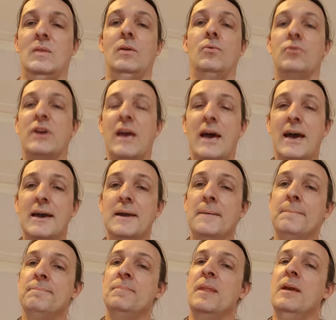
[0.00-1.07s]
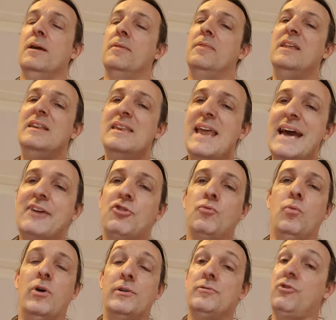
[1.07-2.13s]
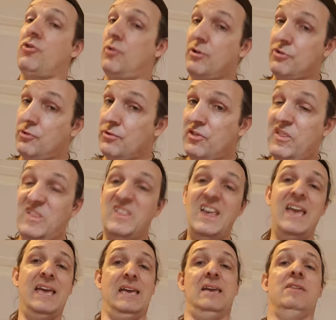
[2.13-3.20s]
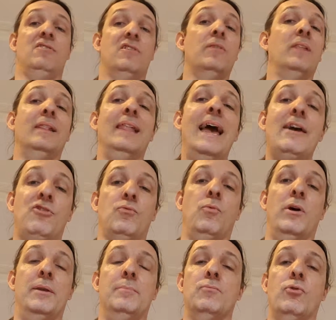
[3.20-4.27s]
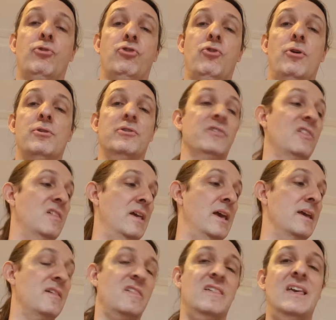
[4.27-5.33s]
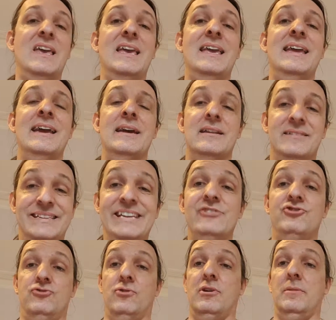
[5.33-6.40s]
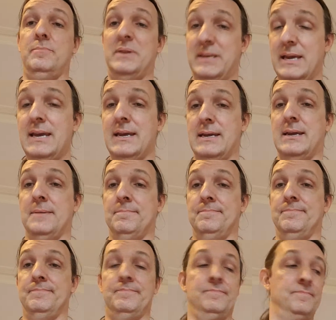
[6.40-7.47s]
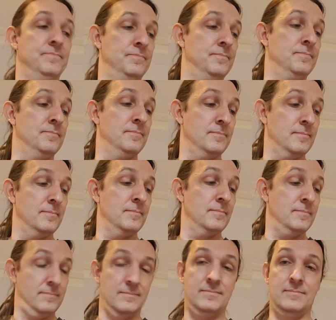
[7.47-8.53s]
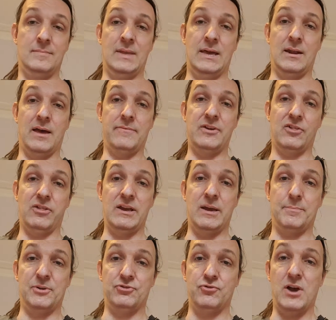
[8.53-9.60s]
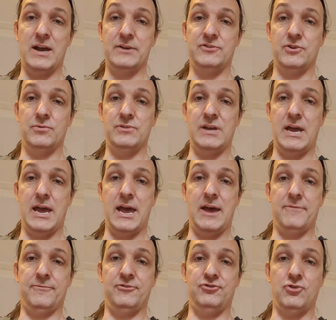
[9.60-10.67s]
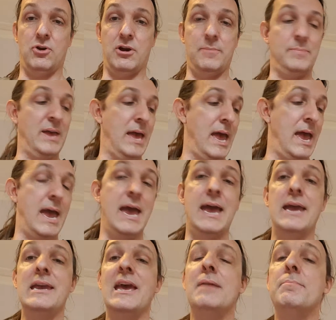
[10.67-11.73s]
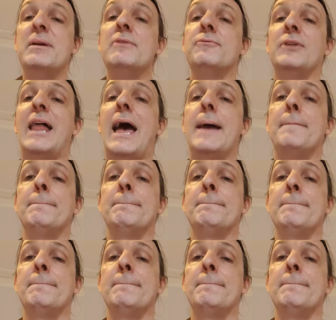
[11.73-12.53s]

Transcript: Okay. The next one starts on C. So the last one will start on C. C, D sharp, and E. And obviously up a tritone to F sharp, A, and B flat.